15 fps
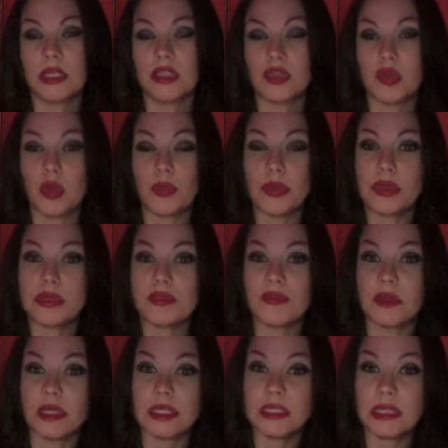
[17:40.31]
Scorpio's a
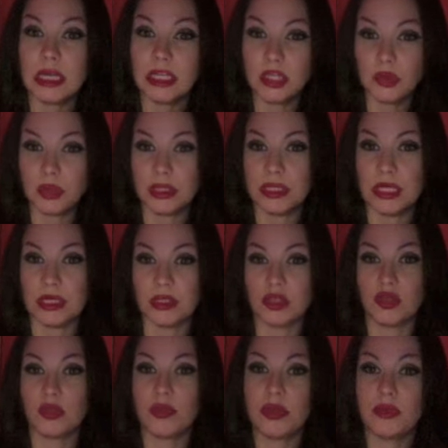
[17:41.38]
very sexual sign,
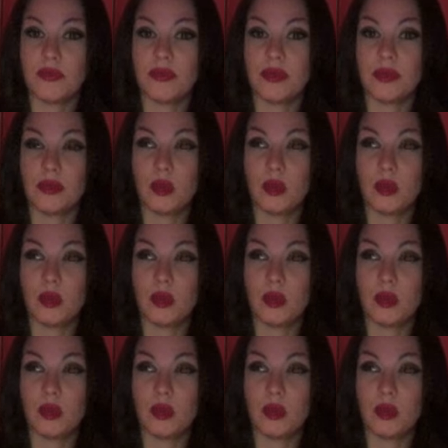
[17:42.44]
so you'd be